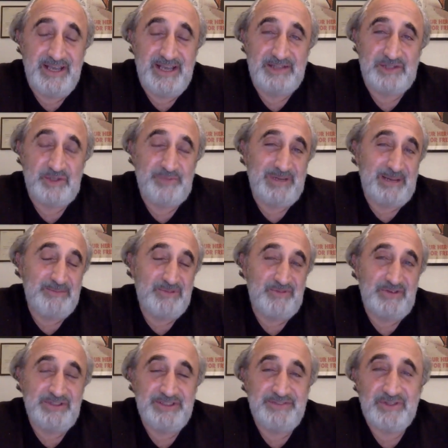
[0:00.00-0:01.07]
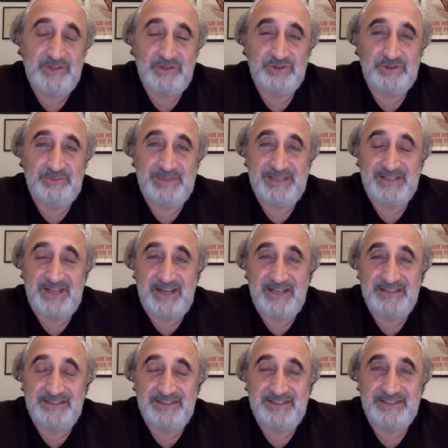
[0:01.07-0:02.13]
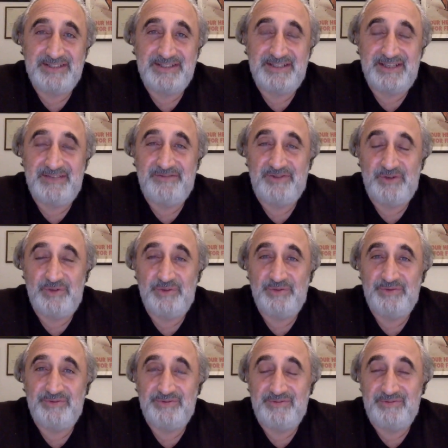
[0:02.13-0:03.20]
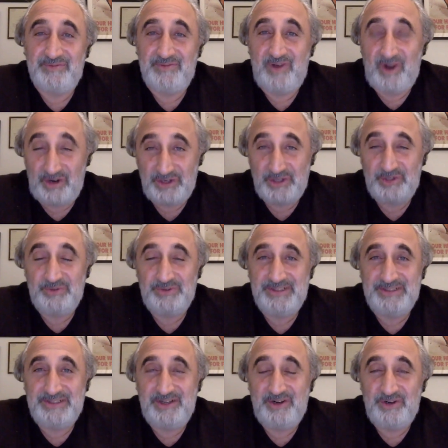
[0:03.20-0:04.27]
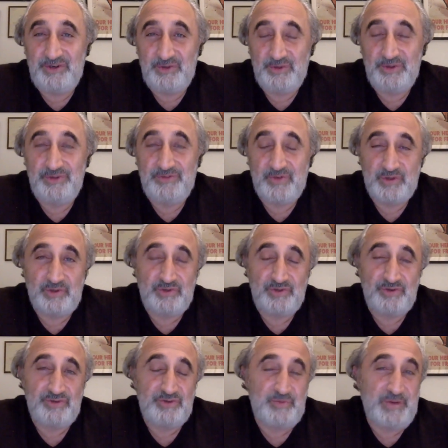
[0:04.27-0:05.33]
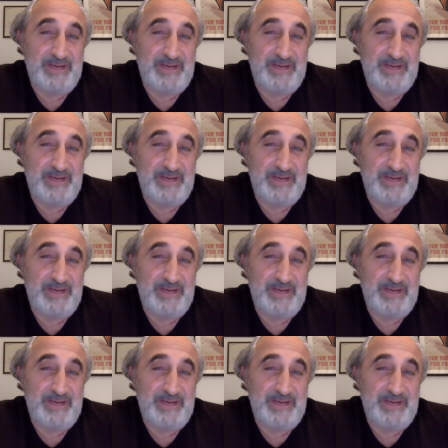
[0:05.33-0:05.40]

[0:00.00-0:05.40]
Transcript: and so it becomes very difficult to be a scientist if you argue that there are no universal truths.